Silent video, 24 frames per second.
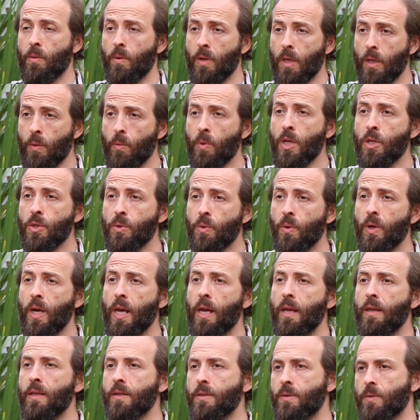in which
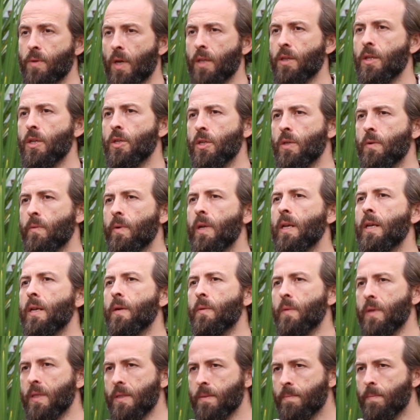way the strategy
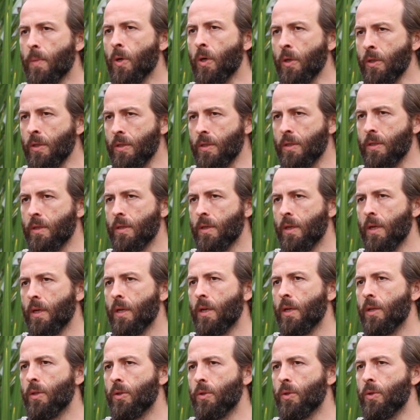really responds
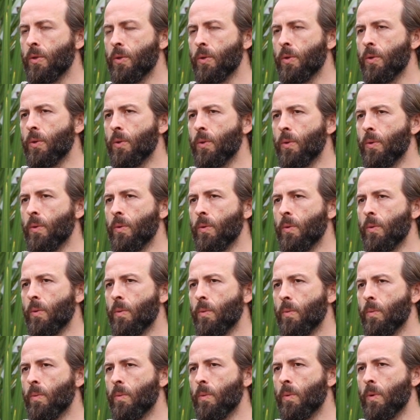to
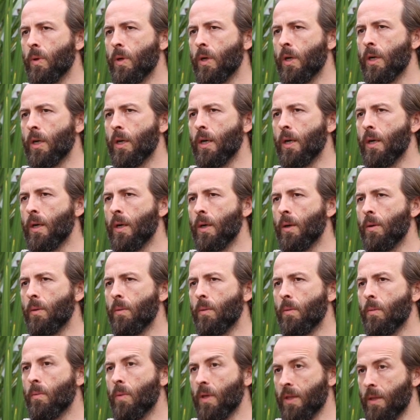
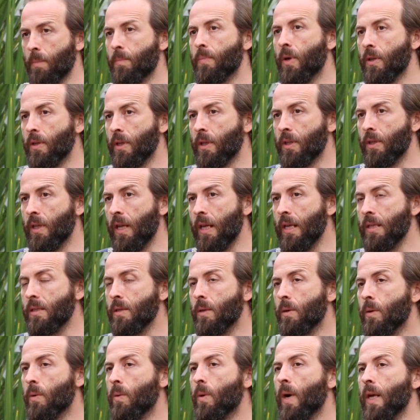what the product is
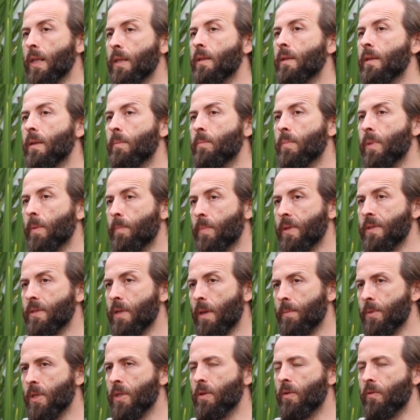or what the
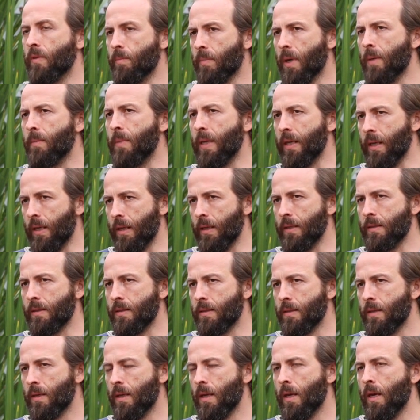perception of the public is.